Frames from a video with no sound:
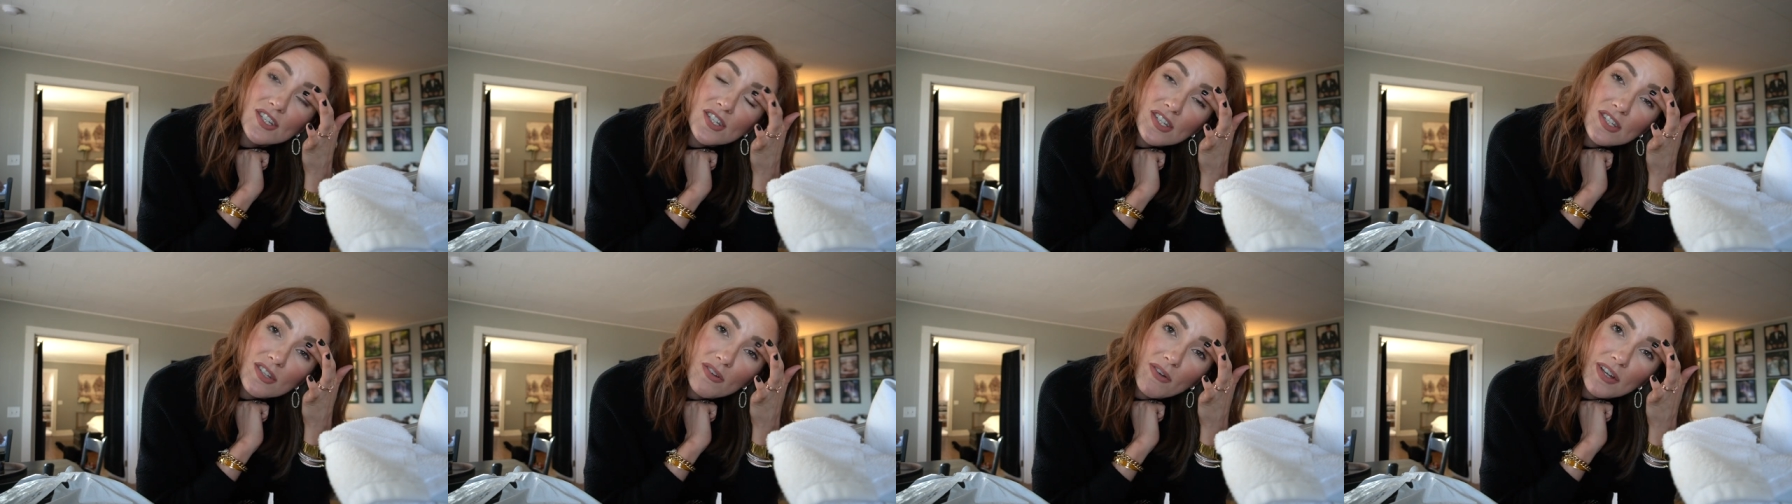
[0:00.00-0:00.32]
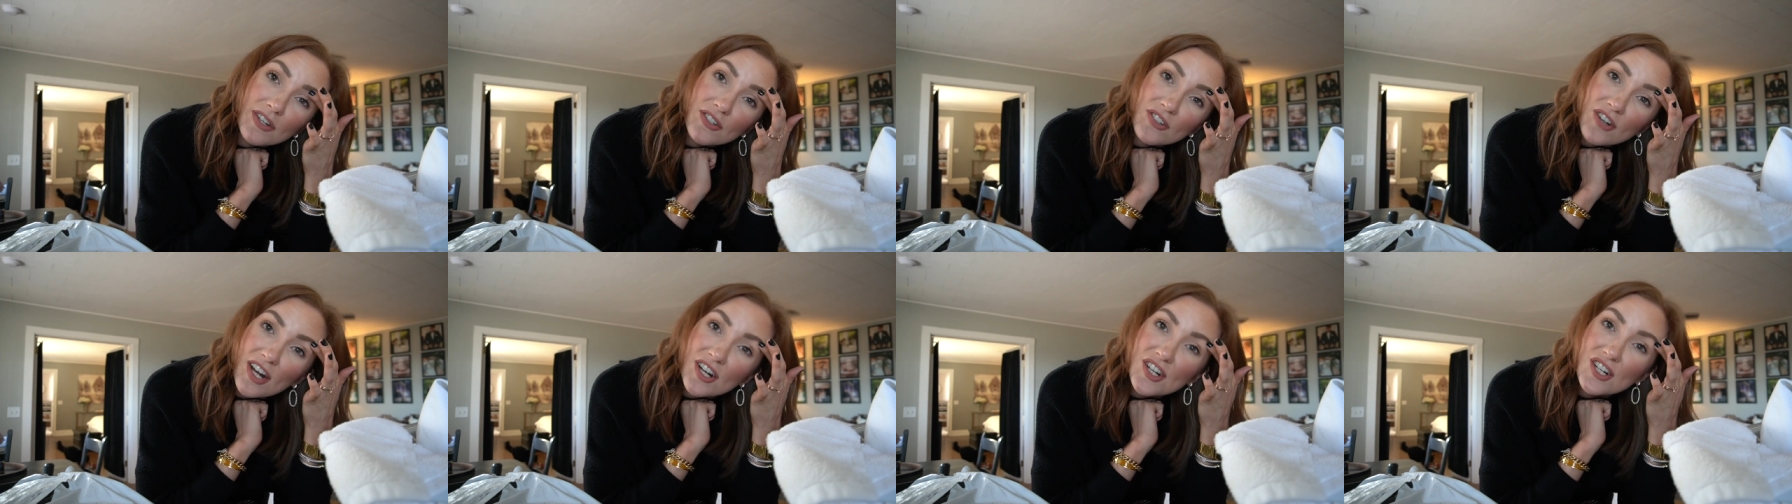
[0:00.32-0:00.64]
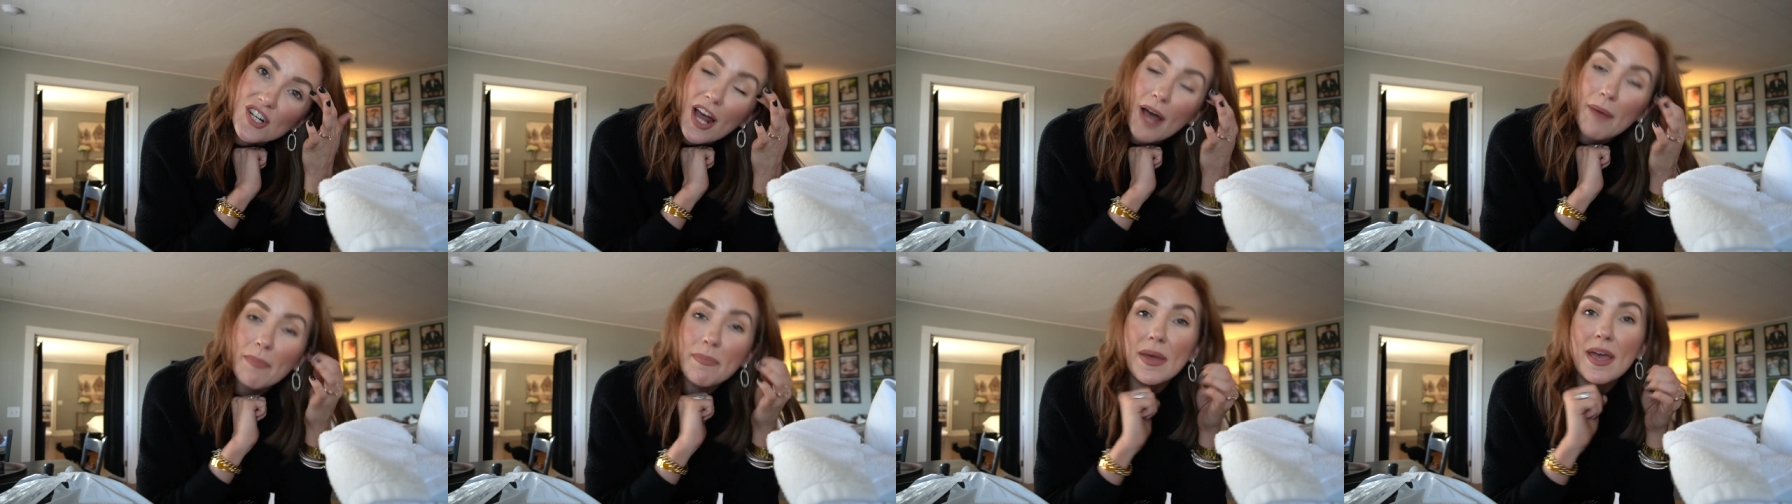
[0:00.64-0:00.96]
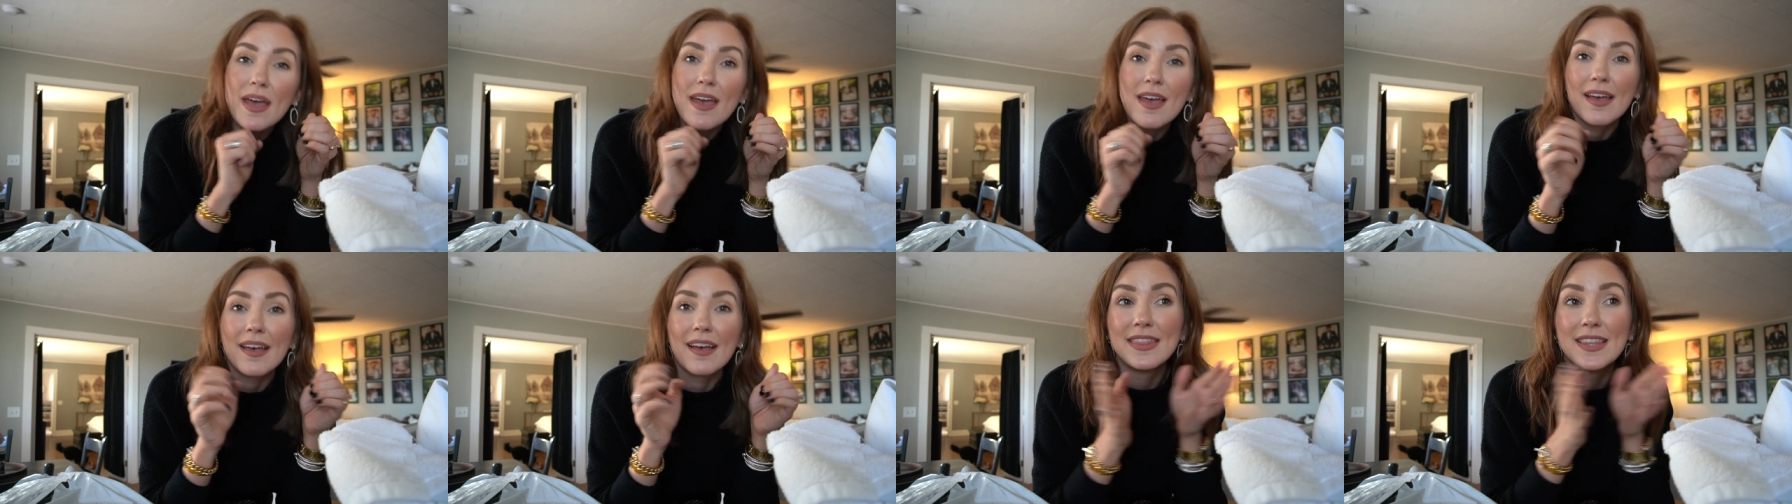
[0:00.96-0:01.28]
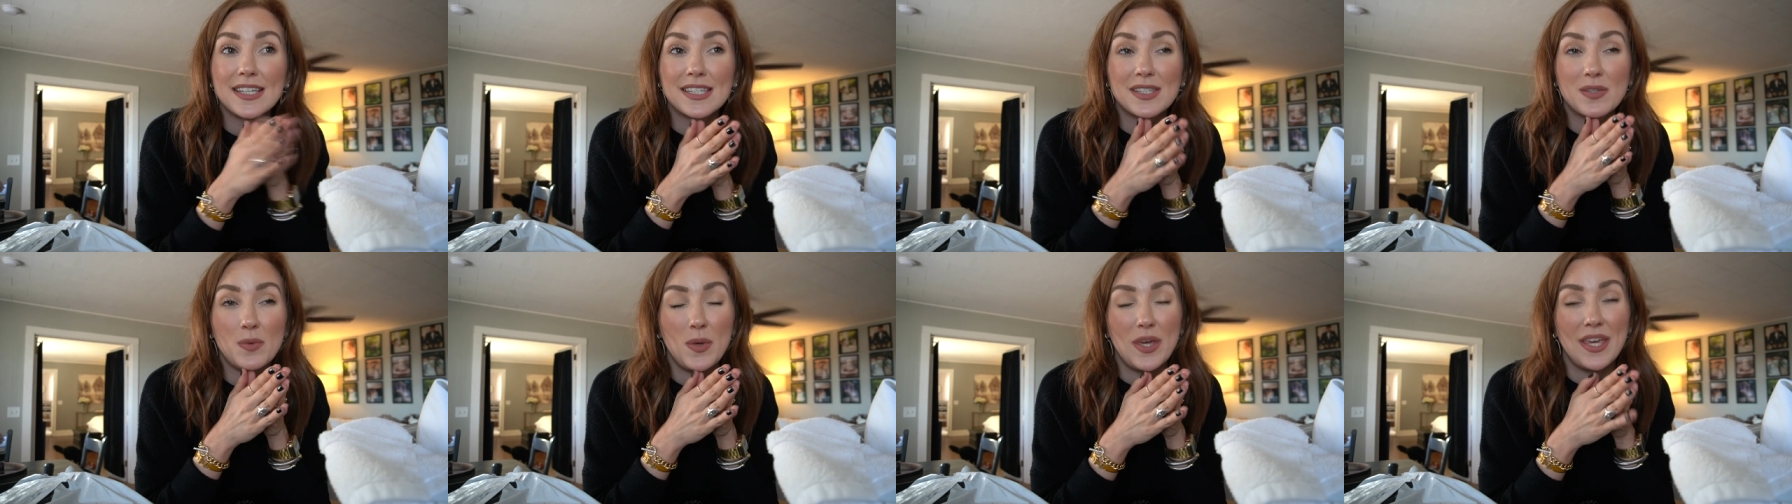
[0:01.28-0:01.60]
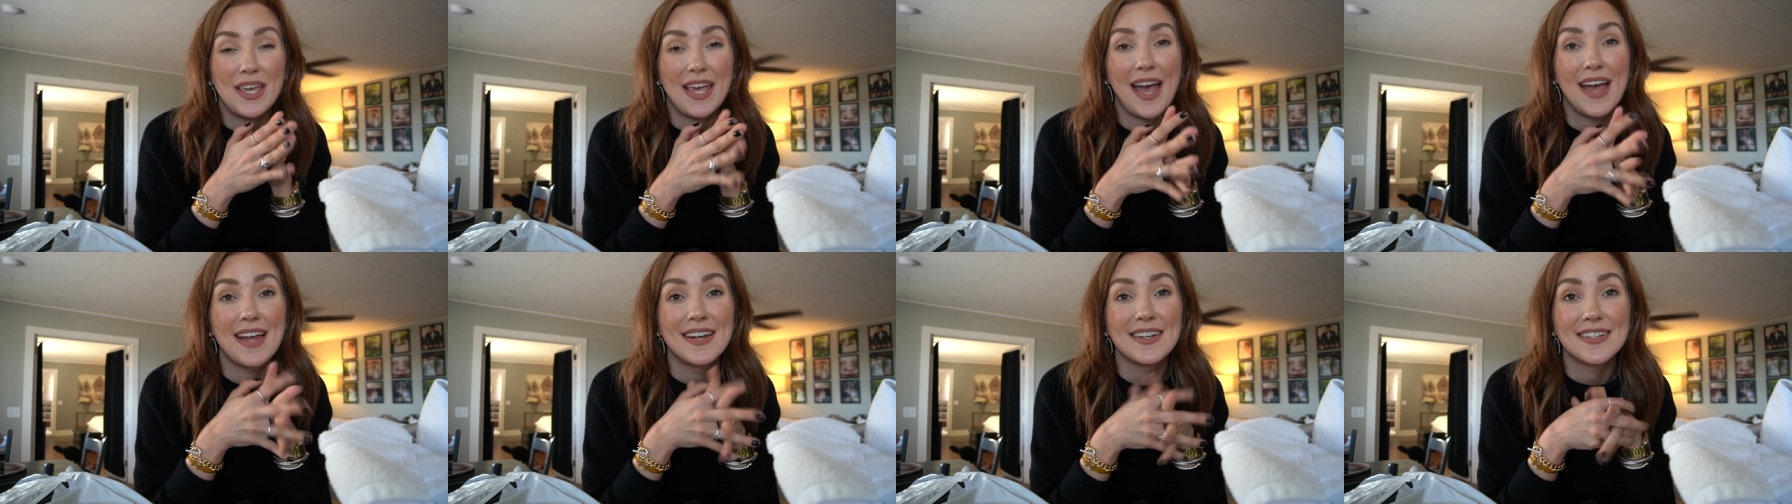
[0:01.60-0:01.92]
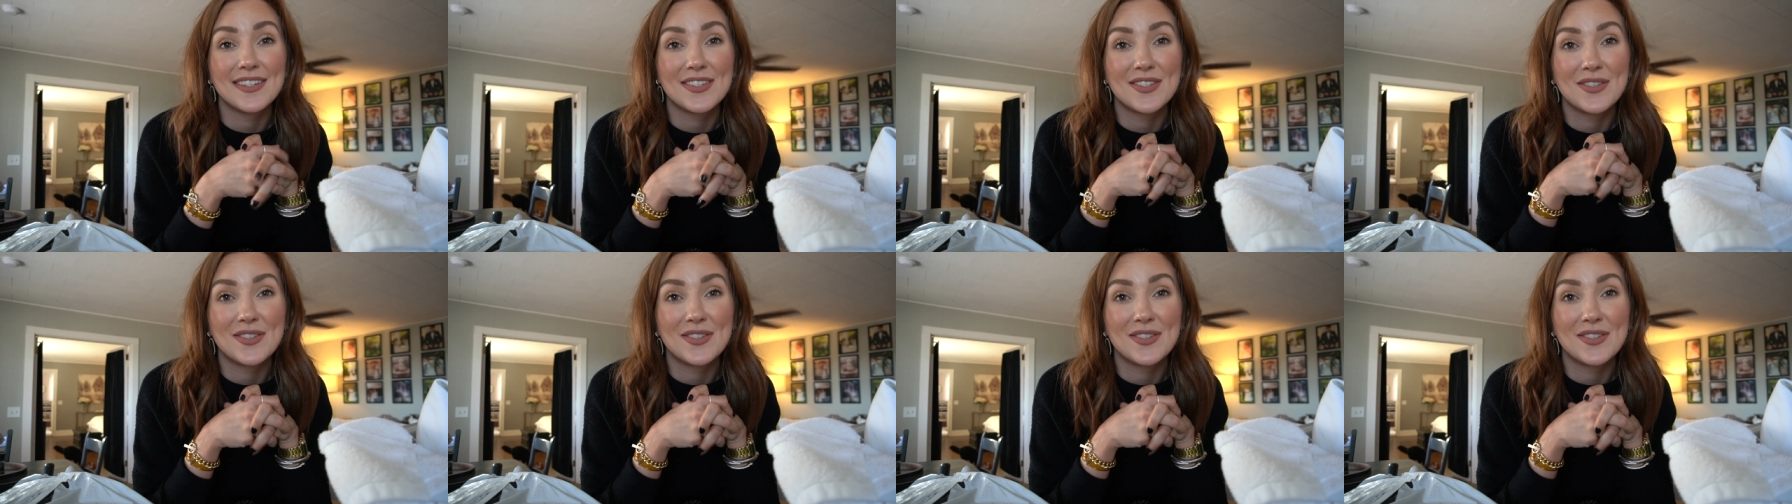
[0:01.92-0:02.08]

she's going dress shopping this weekend.